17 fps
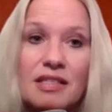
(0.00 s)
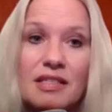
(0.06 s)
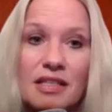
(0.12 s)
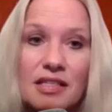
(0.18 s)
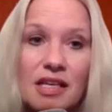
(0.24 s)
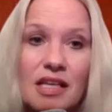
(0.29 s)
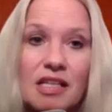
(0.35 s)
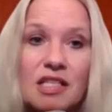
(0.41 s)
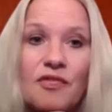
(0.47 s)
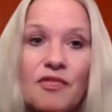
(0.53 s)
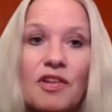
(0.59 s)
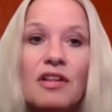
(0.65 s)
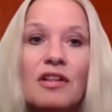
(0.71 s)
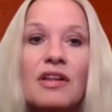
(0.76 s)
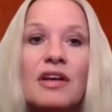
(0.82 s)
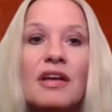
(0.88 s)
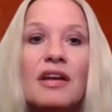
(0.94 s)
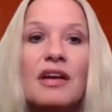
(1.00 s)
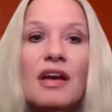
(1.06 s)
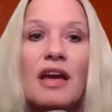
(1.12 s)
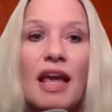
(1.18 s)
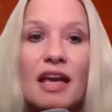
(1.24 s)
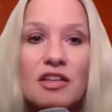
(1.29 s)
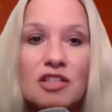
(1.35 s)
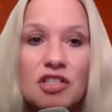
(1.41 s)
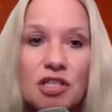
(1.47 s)
successful
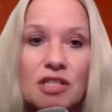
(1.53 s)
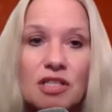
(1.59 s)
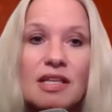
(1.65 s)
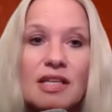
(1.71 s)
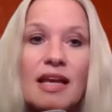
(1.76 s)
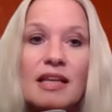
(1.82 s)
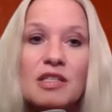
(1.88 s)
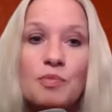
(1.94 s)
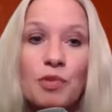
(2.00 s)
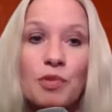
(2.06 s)
and just as